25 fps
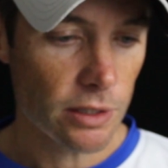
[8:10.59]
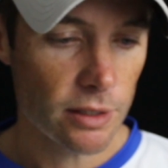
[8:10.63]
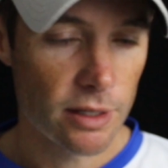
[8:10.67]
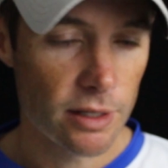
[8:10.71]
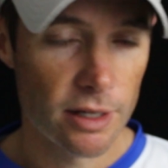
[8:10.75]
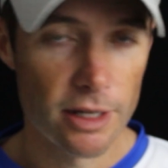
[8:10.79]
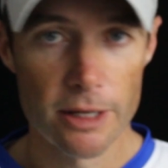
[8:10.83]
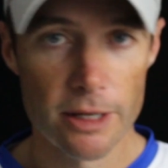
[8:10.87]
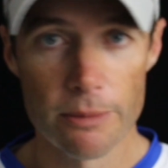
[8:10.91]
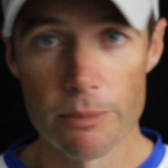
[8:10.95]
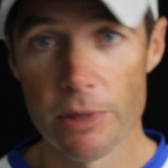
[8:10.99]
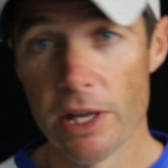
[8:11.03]

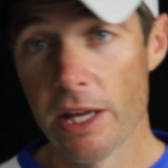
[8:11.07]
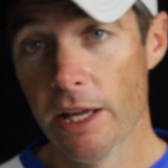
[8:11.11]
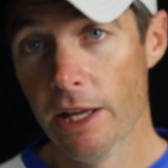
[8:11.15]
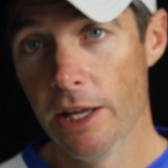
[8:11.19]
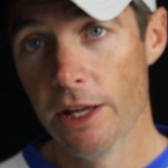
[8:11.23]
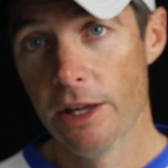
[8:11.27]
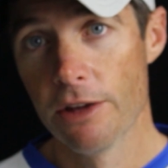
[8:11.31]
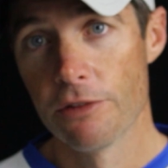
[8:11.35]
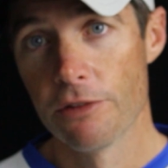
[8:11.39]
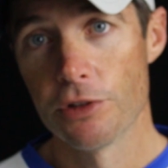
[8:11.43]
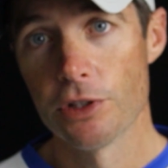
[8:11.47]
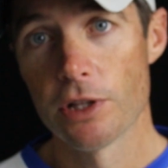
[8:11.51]
Um,
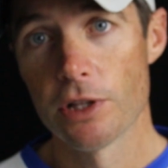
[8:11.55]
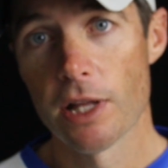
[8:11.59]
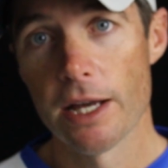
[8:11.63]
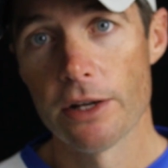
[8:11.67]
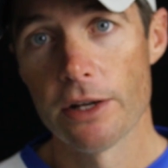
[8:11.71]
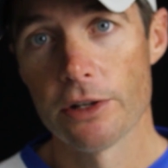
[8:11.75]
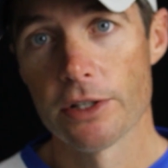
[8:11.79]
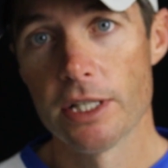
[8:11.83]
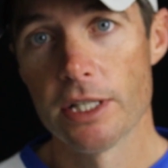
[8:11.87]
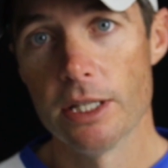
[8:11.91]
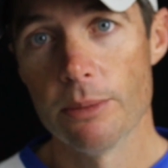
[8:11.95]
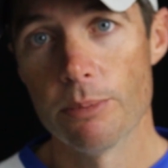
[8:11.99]
if you'd
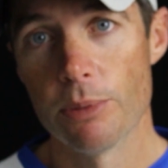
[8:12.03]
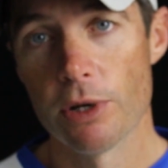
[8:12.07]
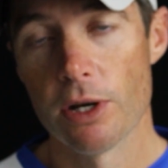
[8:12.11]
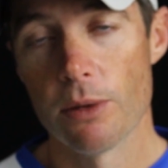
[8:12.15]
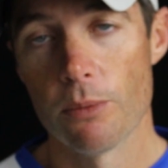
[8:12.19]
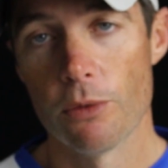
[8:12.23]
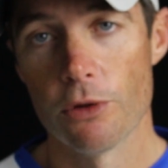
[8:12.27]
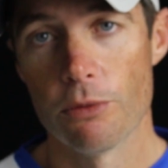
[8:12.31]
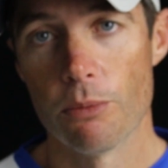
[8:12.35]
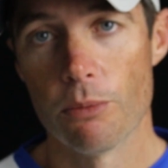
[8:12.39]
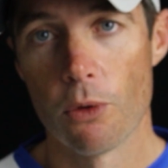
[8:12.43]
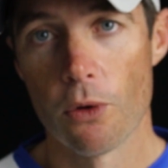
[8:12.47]
like to keep
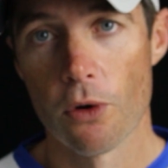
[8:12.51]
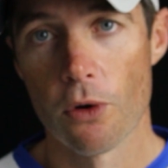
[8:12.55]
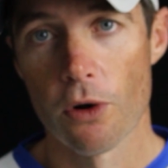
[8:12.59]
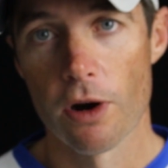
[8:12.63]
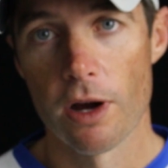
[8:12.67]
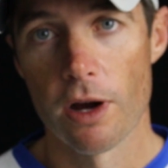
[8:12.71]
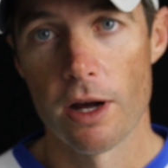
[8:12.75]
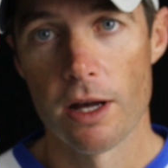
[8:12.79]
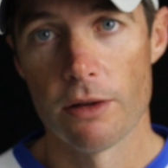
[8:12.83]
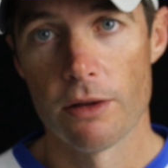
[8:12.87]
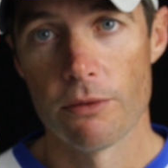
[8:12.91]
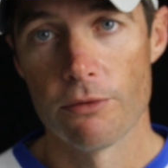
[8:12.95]
up with
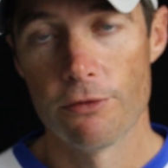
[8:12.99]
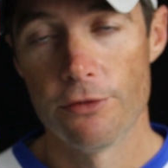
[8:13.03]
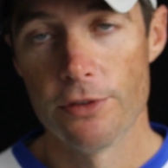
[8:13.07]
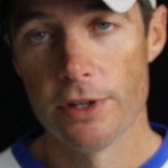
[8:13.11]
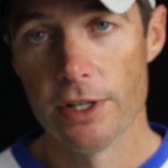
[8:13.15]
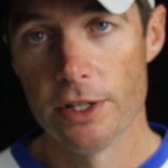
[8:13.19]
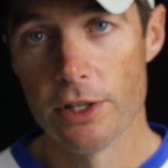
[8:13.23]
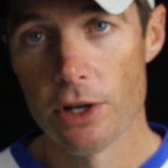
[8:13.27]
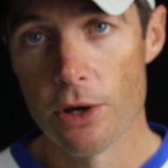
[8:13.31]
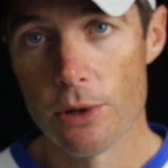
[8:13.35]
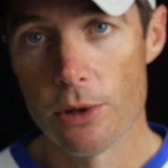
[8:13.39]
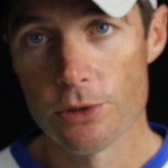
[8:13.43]
more uh,
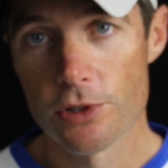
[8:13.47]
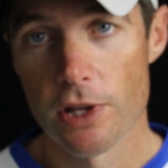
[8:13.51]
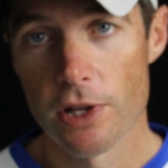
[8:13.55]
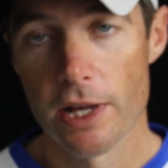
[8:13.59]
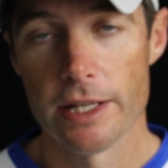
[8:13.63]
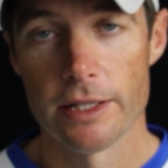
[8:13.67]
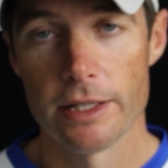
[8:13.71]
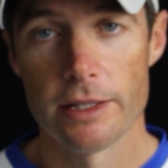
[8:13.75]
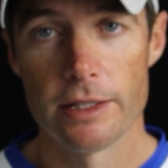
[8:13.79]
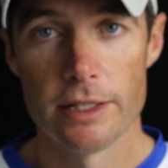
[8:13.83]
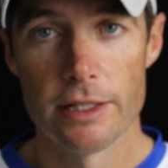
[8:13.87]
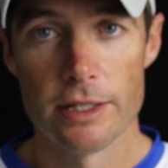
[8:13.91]
videos
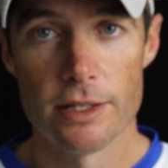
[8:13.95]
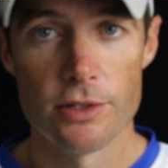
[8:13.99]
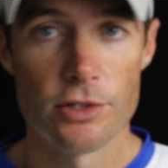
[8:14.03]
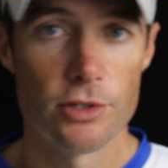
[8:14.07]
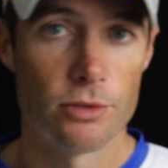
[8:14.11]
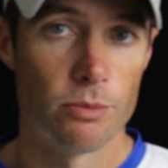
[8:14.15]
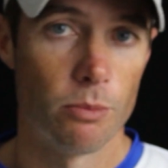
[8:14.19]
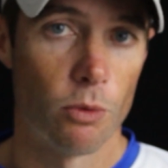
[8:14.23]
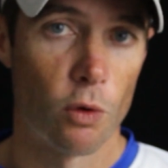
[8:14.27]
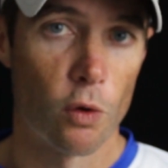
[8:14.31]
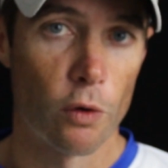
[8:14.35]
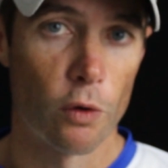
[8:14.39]
like
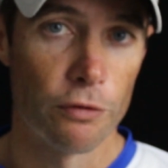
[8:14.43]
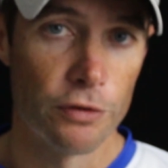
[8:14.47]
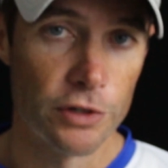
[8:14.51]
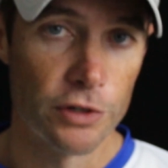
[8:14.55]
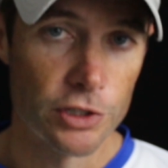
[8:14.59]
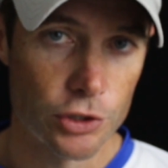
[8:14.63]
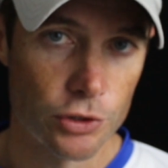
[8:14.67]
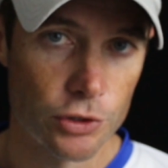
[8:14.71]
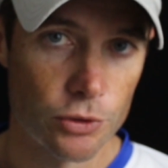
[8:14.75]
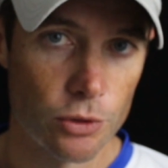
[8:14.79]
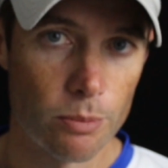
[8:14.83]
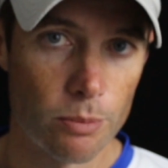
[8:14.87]
this, more
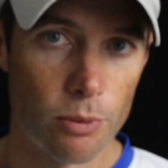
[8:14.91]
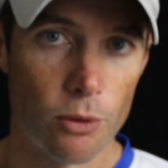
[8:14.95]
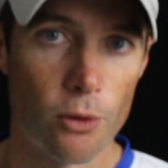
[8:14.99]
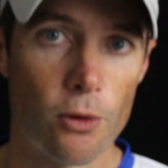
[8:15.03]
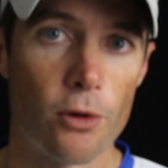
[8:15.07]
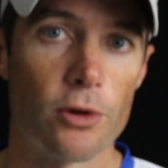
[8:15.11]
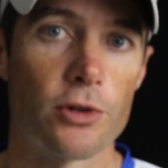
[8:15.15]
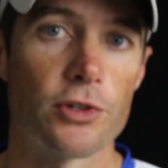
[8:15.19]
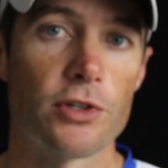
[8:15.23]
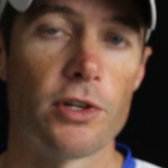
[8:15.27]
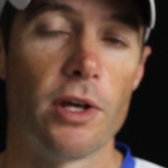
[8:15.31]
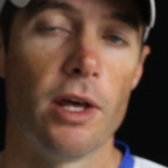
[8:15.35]
fishing
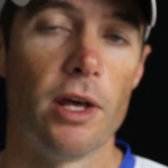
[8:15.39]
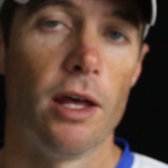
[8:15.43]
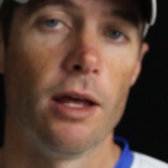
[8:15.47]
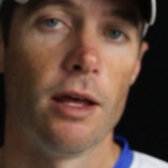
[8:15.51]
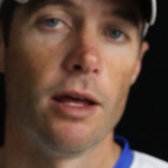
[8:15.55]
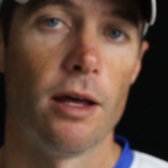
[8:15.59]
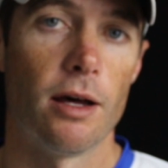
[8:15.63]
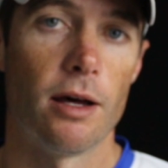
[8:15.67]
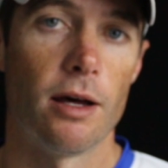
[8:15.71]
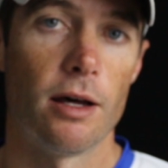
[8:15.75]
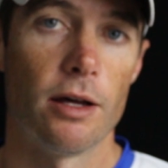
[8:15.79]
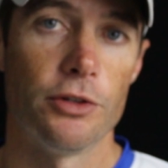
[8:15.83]
reports,
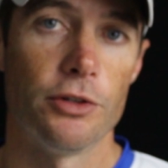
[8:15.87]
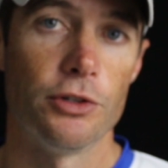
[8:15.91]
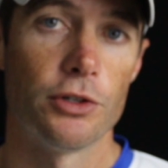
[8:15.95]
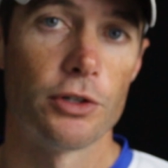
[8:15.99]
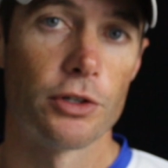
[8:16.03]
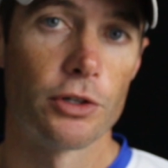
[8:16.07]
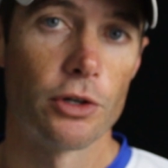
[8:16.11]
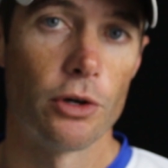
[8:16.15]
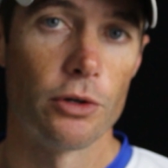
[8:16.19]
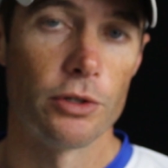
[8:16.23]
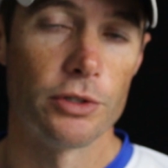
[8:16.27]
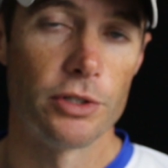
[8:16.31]
uh, you
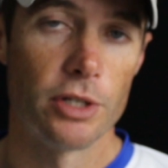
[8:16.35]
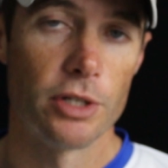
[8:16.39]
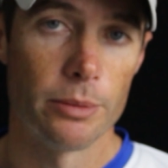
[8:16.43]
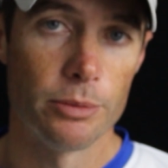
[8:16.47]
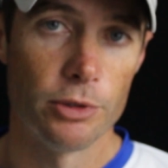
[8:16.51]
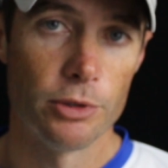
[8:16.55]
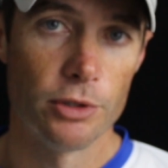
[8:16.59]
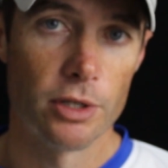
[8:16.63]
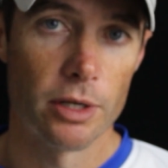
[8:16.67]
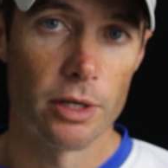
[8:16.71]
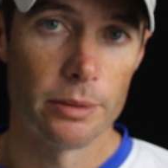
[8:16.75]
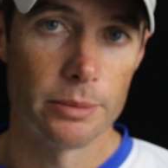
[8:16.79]
can go to
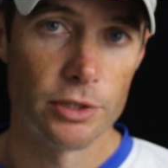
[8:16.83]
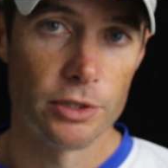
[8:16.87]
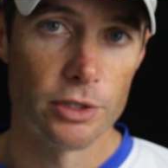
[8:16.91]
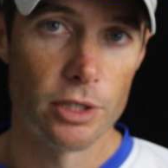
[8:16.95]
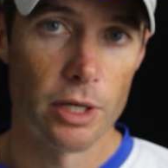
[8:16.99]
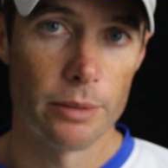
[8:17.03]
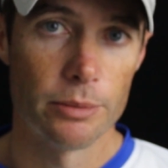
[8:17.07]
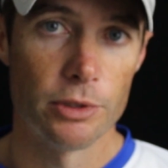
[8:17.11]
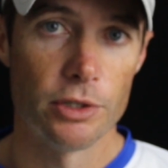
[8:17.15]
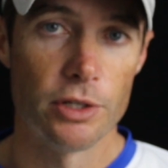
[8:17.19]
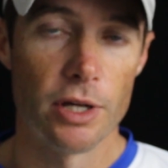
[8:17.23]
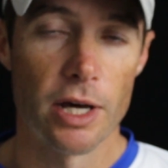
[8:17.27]

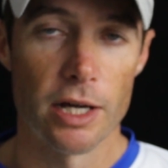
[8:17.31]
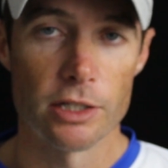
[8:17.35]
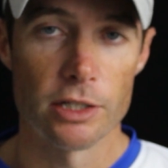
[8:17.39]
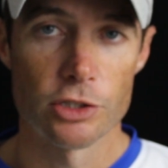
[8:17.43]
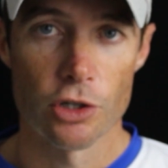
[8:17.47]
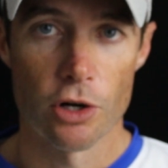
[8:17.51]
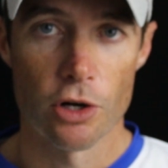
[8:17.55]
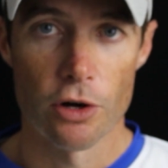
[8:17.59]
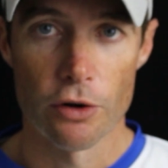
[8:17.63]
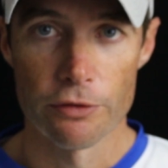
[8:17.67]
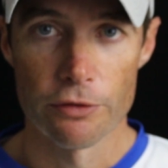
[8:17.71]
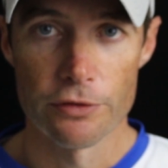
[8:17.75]

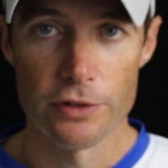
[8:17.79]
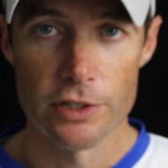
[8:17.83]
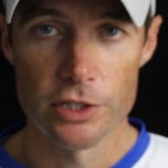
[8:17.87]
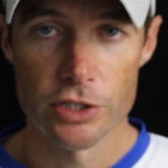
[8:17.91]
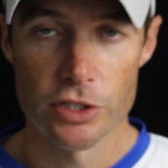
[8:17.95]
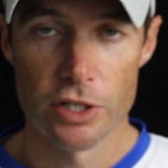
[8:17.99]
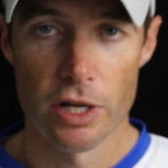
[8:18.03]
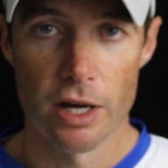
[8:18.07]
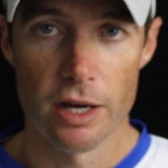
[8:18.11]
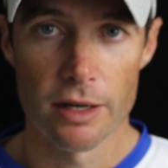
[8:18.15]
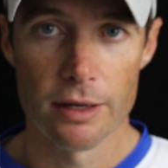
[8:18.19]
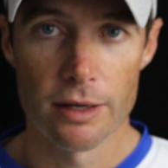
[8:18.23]

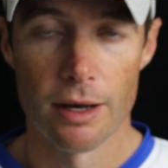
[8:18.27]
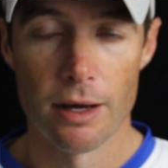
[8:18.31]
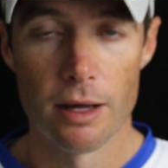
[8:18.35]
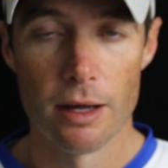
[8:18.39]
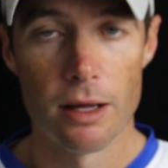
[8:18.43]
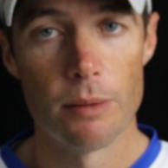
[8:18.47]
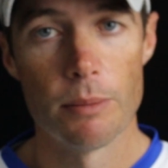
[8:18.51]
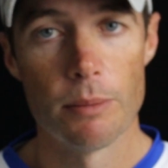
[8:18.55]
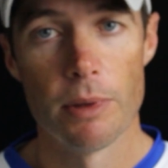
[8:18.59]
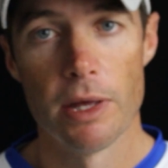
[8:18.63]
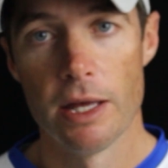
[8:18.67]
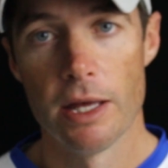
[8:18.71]

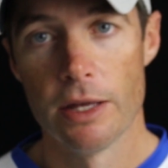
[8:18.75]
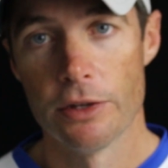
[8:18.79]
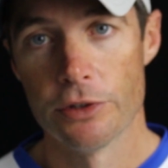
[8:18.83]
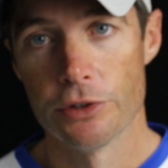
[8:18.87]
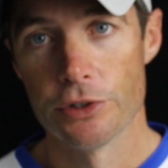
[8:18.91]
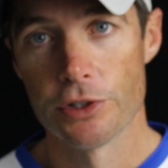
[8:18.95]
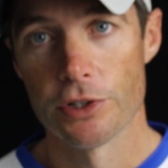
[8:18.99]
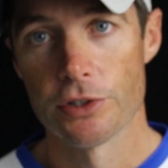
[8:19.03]
www.charterfish.com.